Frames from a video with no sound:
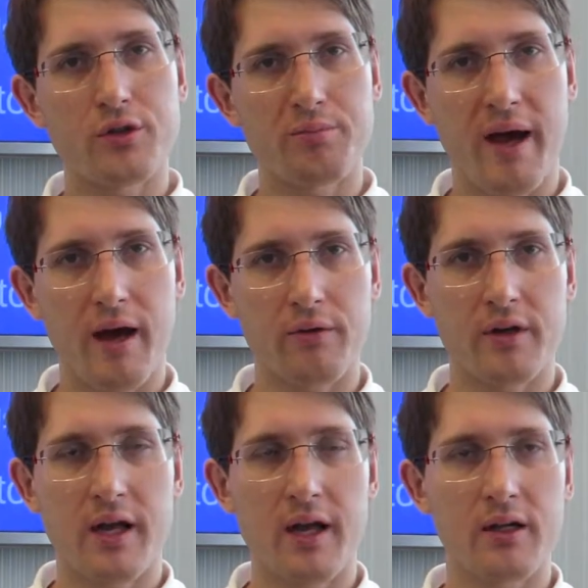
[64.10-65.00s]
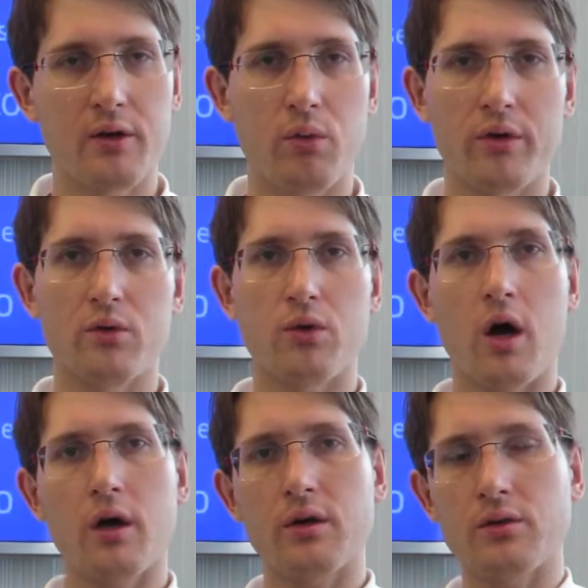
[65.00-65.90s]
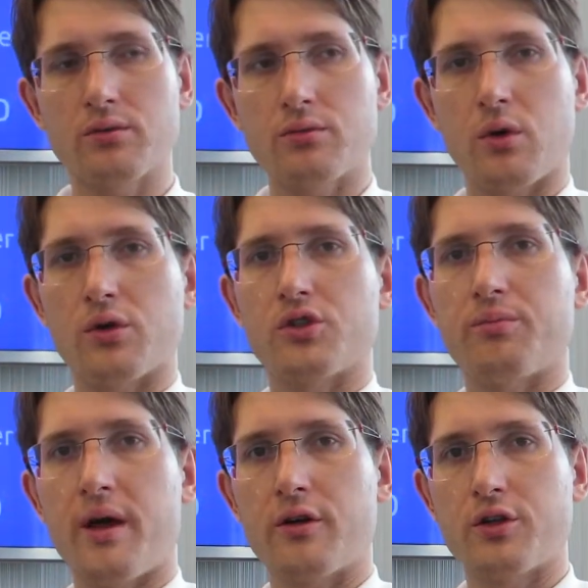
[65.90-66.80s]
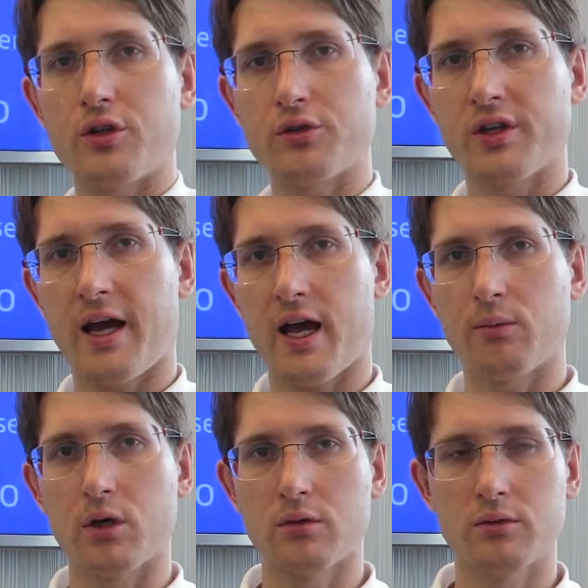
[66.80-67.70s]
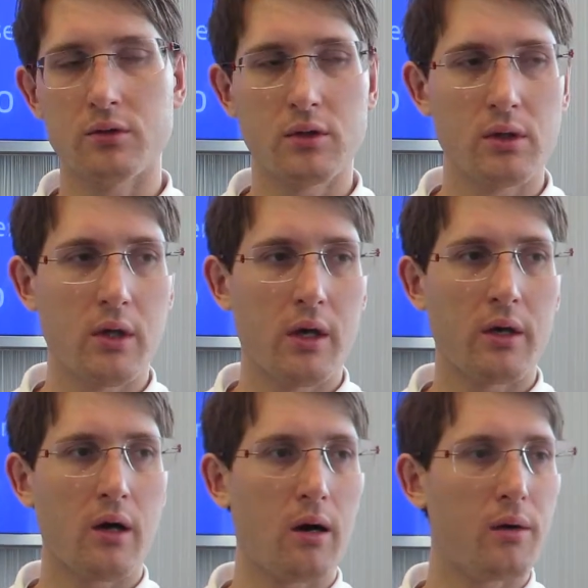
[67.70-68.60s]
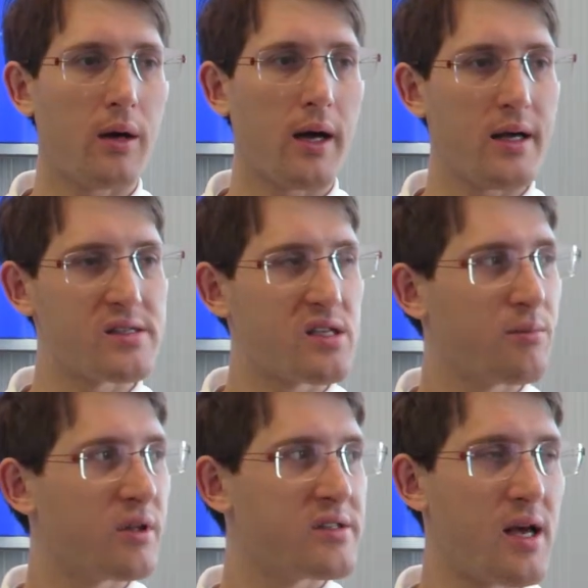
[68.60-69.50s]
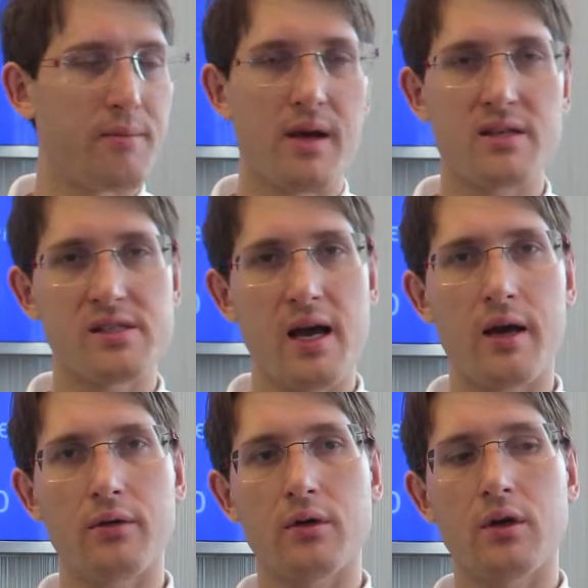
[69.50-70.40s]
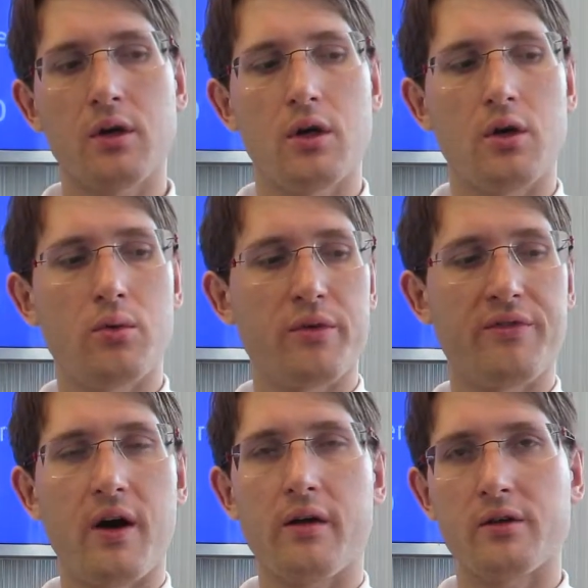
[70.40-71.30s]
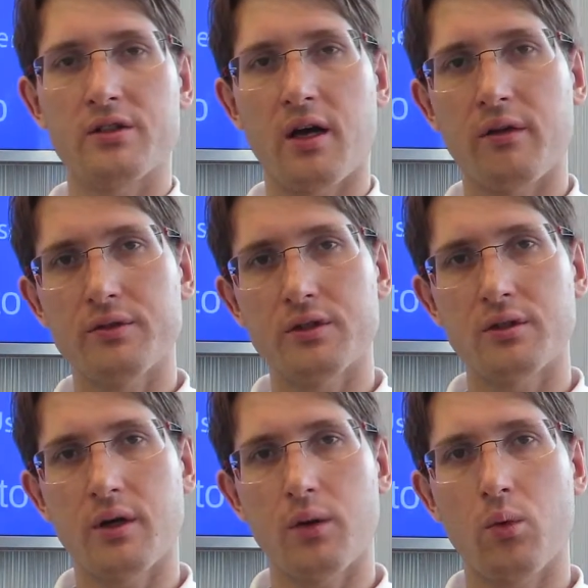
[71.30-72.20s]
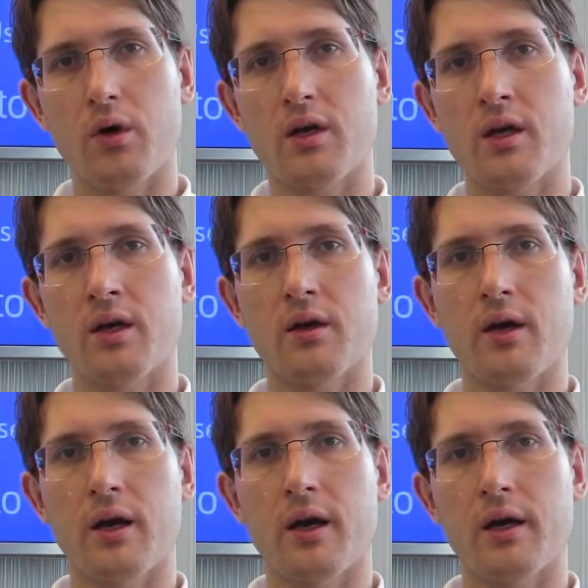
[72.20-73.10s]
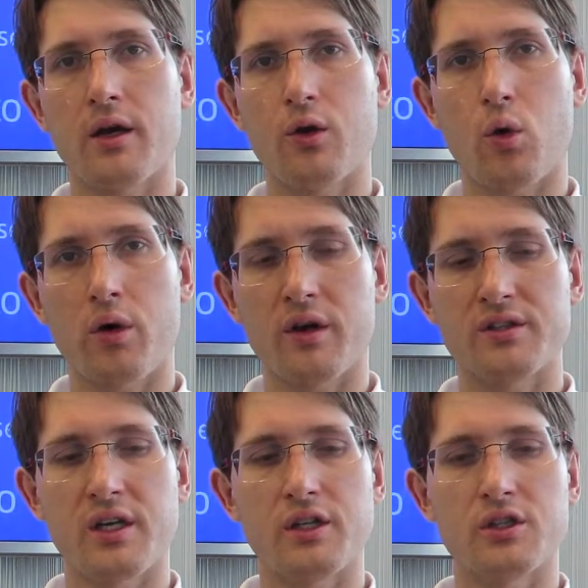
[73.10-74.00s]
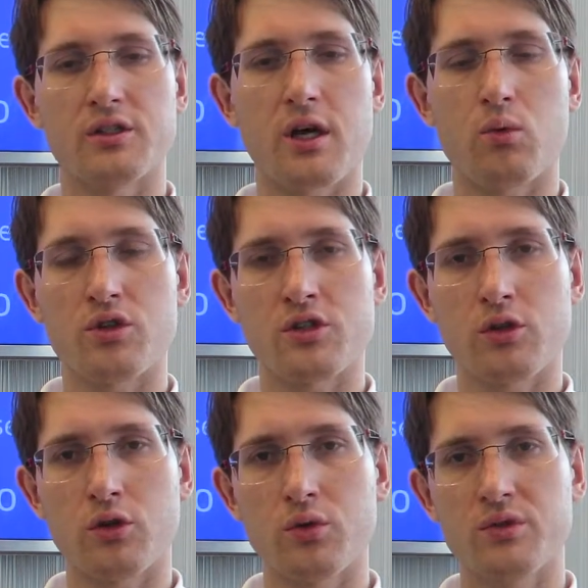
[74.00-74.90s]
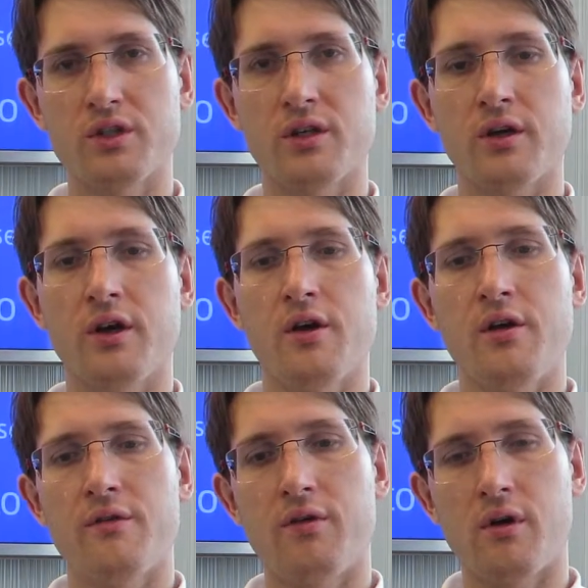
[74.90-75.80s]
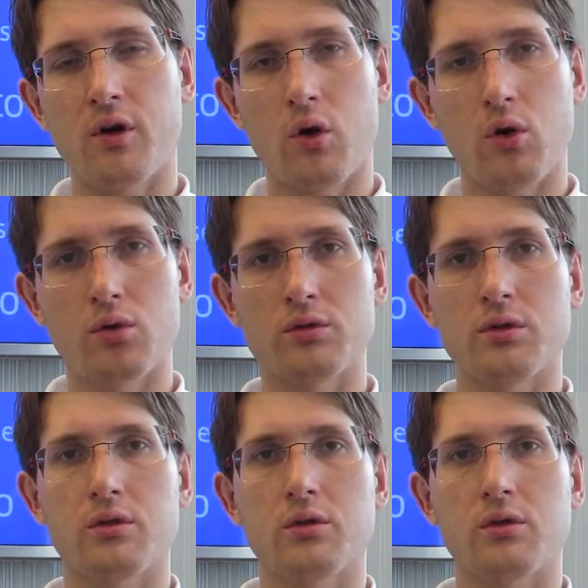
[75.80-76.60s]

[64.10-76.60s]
to pound a nail in with a rock, or is it better to use a hammer? Now, as simple as that may sound, we find ourselves working in organizations and we're still using very old,